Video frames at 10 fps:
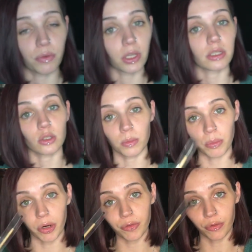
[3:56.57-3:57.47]
feel like this would be
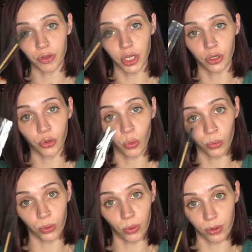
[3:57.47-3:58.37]
perfect for the inner
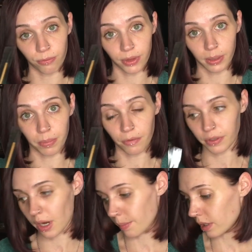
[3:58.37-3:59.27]
quarter or for like buffing
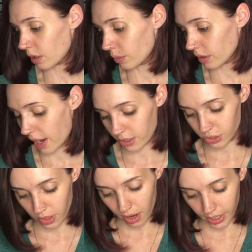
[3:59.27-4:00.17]
out my lower lash
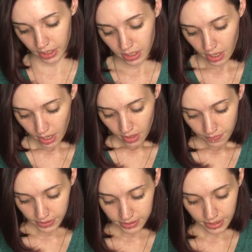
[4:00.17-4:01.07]
line.
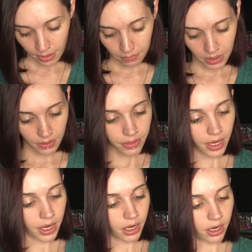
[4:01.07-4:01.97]
They sent me
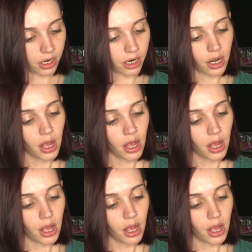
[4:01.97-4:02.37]
their